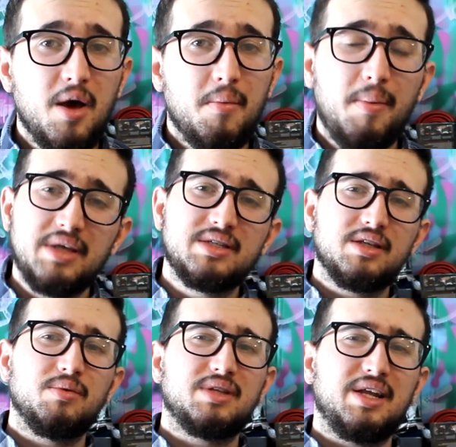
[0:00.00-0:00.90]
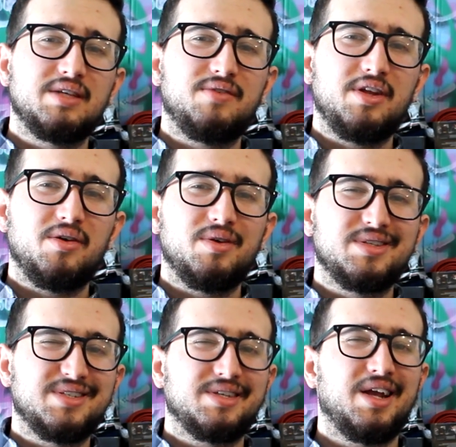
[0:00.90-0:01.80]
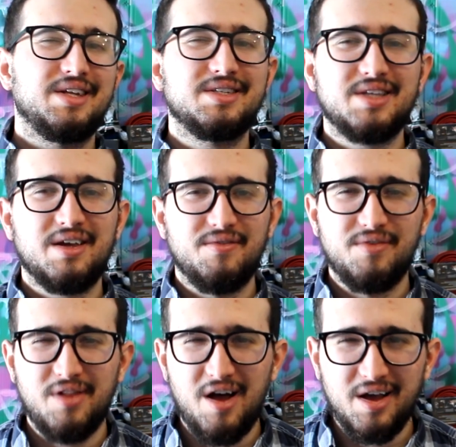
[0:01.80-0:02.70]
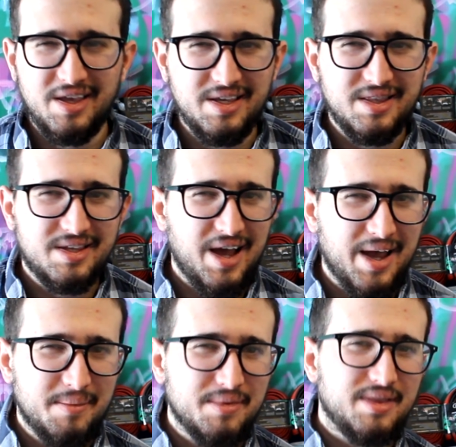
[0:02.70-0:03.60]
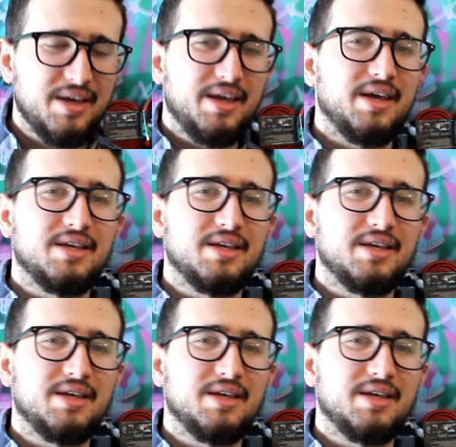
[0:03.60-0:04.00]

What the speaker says: But basically what today's video is, it's kind of just like a vloggy type thing,